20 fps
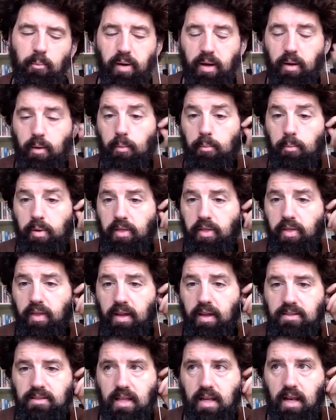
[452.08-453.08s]
but the
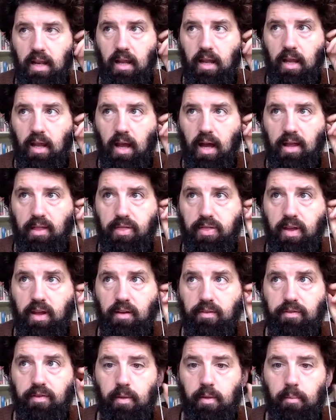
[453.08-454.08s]
thing is that I
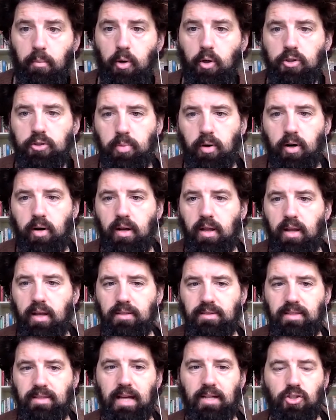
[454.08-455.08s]
think for the most part, it
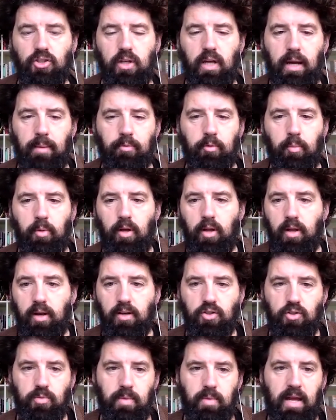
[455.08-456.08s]
is actually optimal on
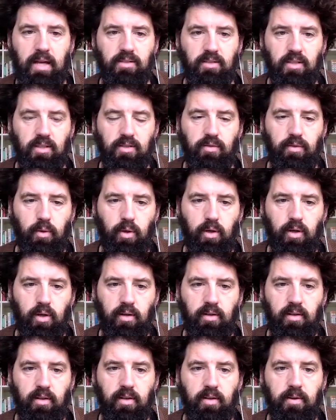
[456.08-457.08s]
a gymnastics floor.
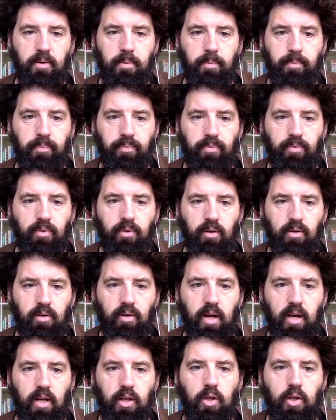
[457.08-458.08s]

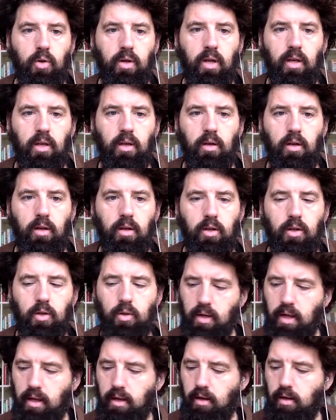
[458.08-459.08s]
Right? You can
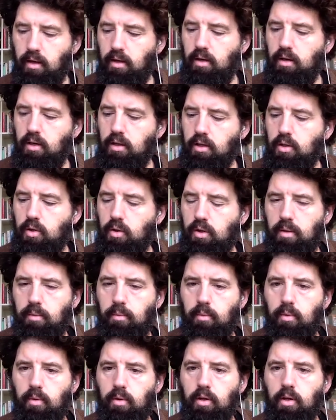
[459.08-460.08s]

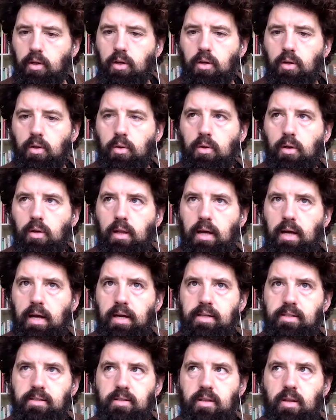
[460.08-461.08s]

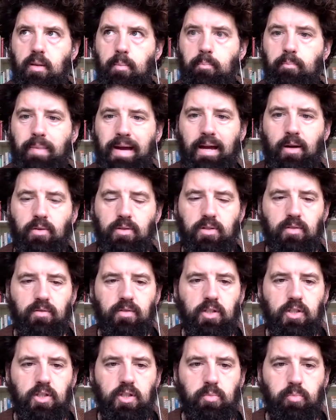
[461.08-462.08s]
utilize the bounce of
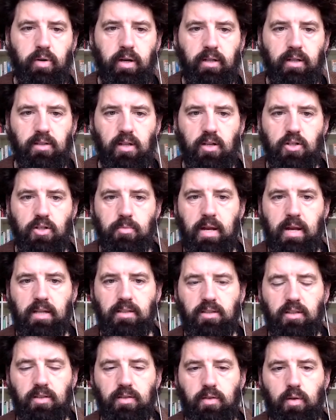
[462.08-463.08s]
the springs on a
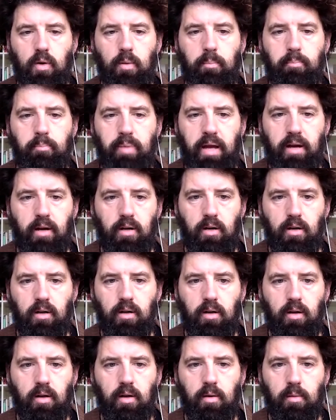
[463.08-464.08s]
gymnastics floor better
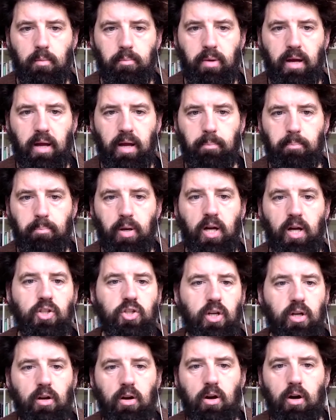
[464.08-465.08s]
by
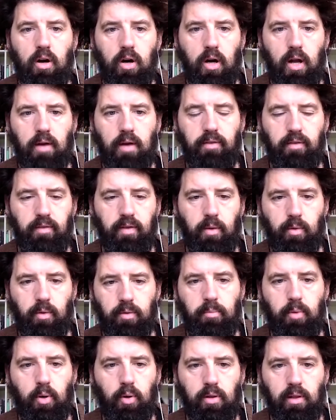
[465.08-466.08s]
punching hard off of it
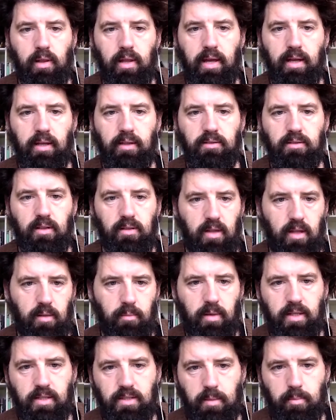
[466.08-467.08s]
with both legs than
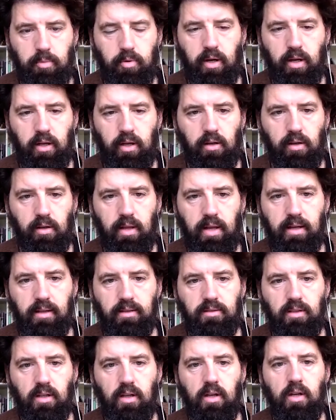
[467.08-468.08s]
by separating your
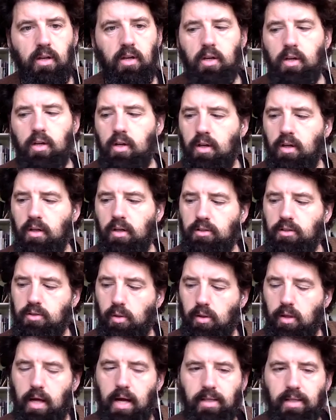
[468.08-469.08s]
legs. So
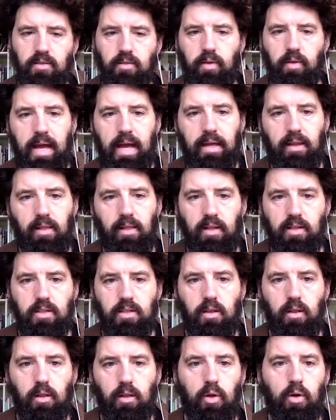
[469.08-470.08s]
lots of
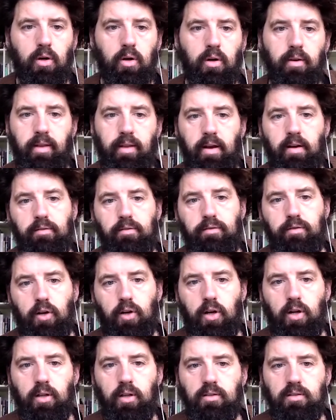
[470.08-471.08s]
athletes learn their
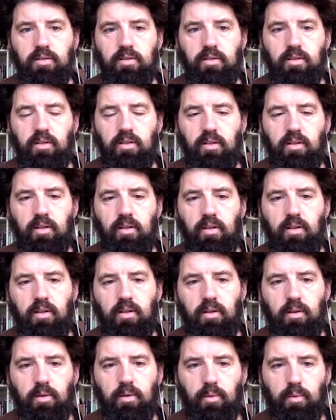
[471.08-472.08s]
vaults
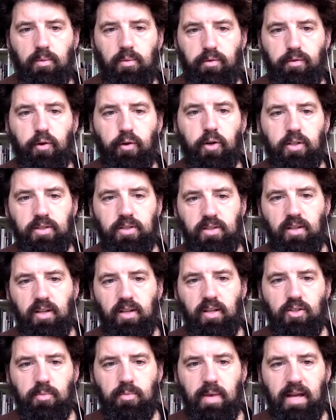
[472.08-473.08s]
first
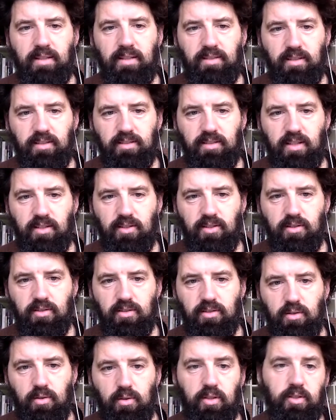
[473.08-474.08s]
in gymnastics
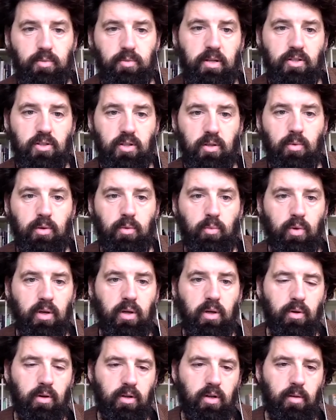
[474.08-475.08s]
centers, or especially when
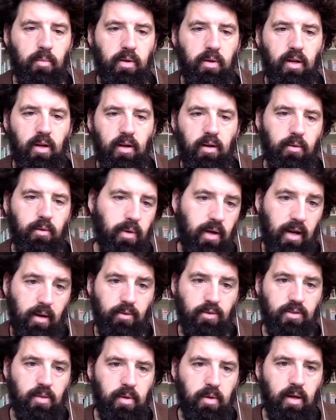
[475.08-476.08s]
I
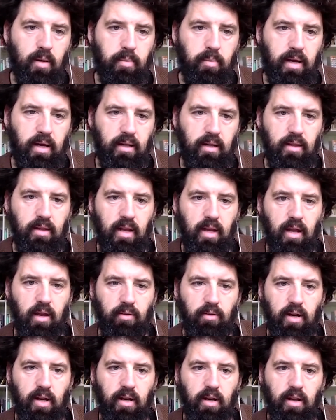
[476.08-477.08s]
was coming up back in the day,
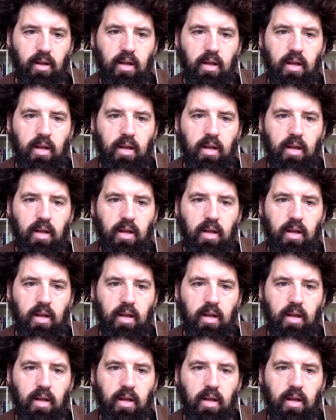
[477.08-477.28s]
right?